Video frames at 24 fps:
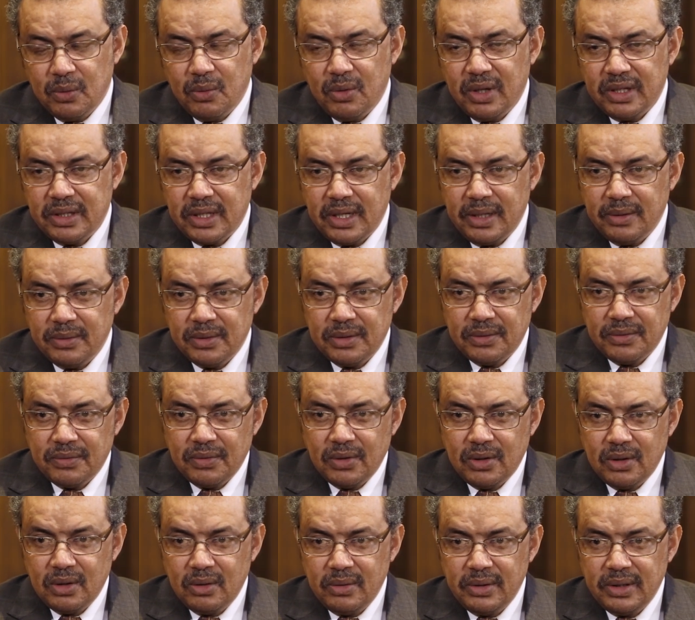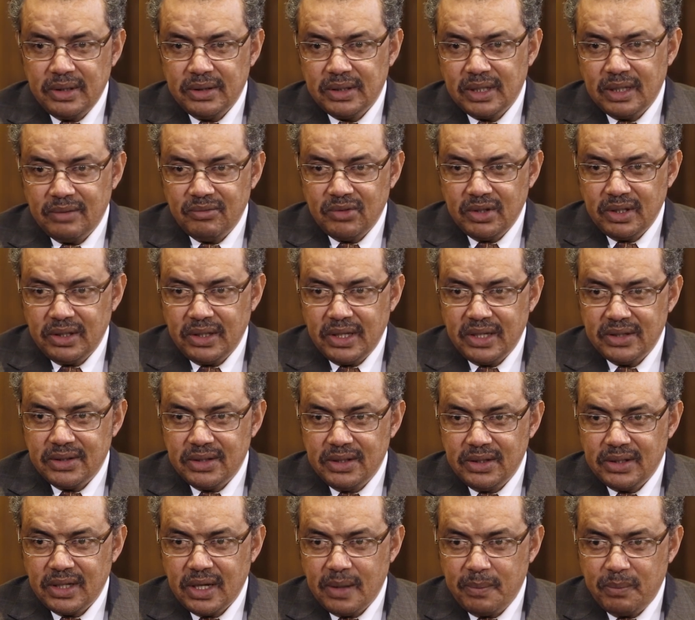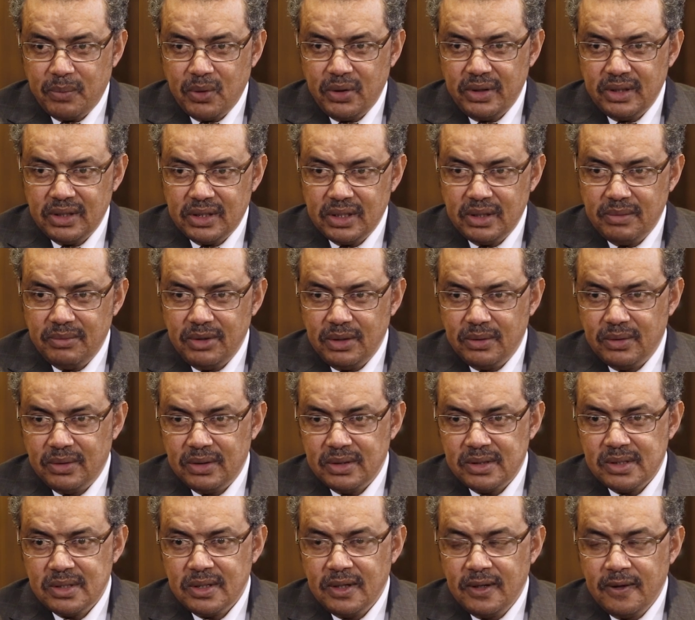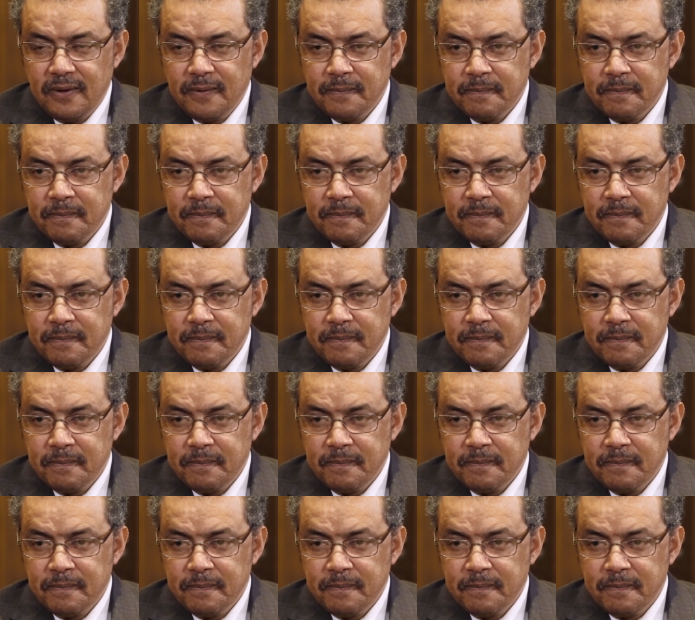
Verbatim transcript: what I was following, something that disappointed me was